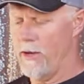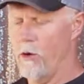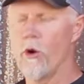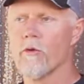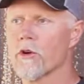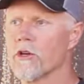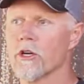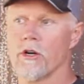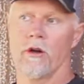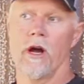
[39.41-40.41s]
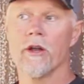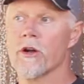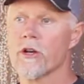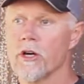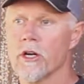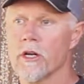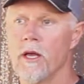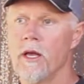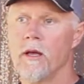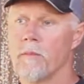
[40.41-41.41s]
I overcook or undercook
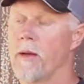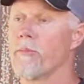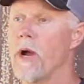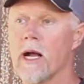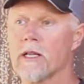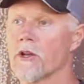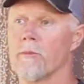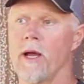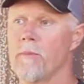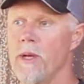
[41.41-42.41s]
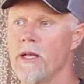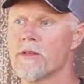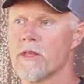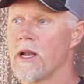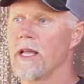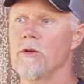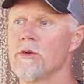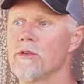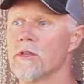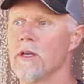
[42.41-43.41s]
my broccoli or my beets, that I
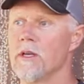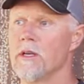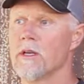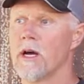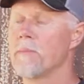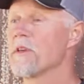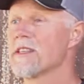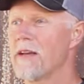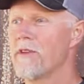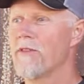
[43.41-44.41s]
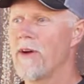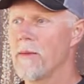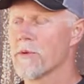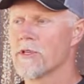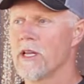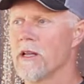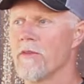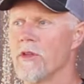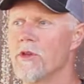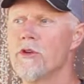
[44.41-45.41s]
lose up to 75%
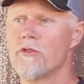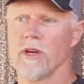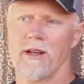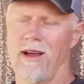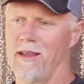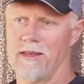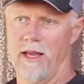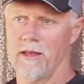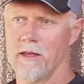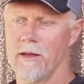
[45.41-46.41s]
of the nutrient content.